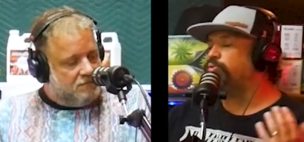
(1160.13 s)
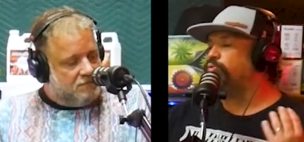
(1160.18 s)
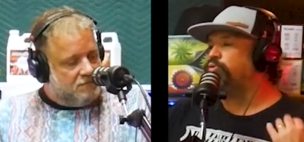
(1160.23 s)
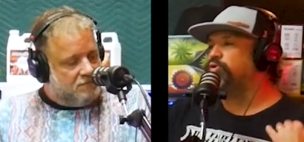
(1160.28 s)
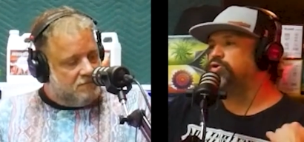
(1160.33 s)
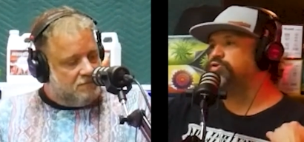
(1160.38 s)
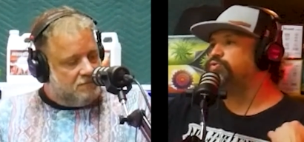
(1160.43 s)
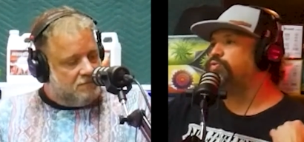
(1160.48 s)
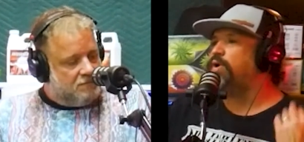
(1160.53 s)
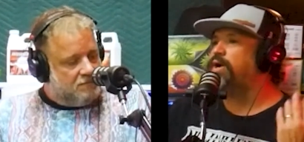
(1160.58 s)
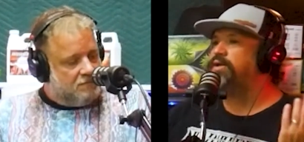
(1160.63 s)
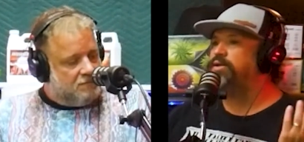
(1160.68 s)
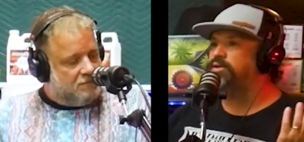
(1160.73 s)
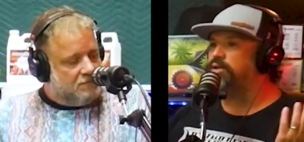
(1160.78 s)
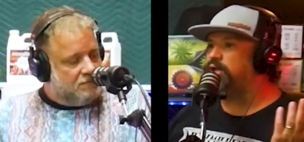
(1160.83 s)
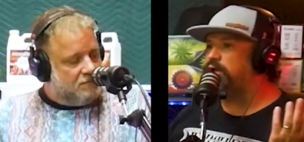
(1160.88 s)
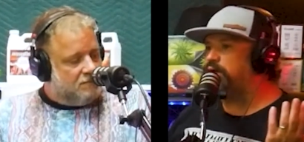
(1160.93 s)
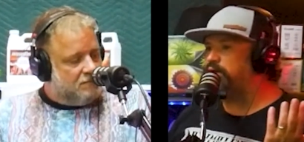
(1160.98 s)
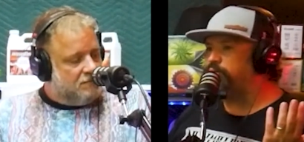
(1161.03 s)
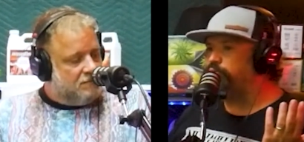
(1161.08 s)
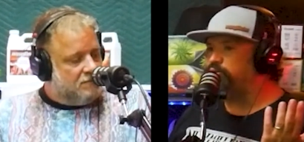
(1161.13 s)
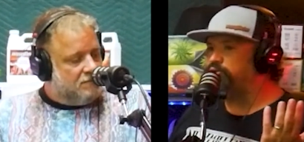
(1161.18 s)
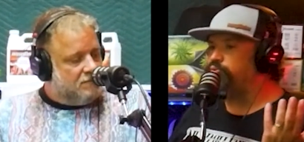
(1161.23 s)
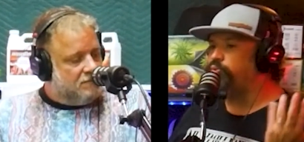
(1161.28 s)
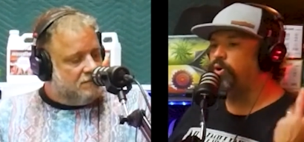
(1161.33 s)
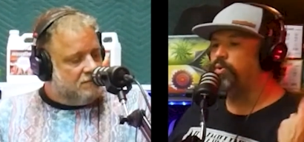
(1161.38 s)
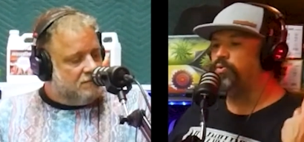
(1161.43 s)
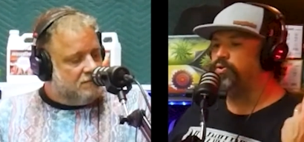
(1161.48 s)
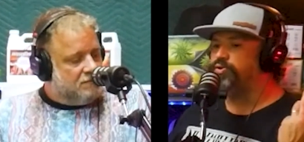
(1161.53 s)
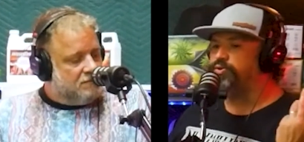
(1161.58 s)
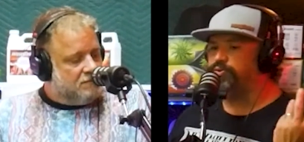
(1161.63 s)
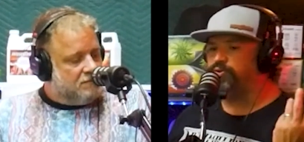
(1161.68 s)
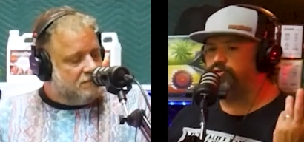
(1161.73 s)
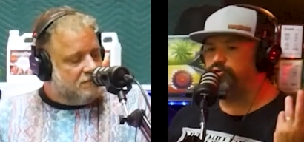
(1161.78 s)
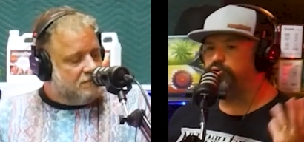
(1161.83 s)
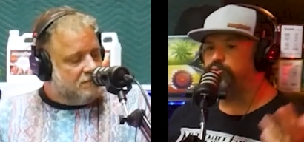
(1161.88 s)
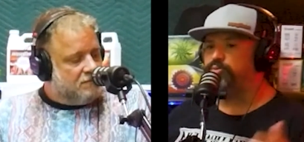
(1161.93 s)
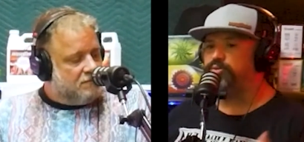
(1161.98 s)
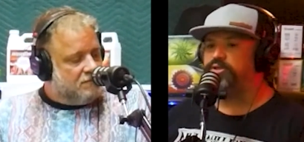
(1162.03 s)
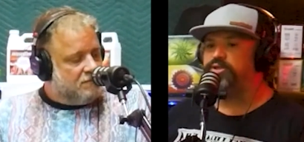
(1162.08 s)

Speaker 1: it works right in line with what we're doing in New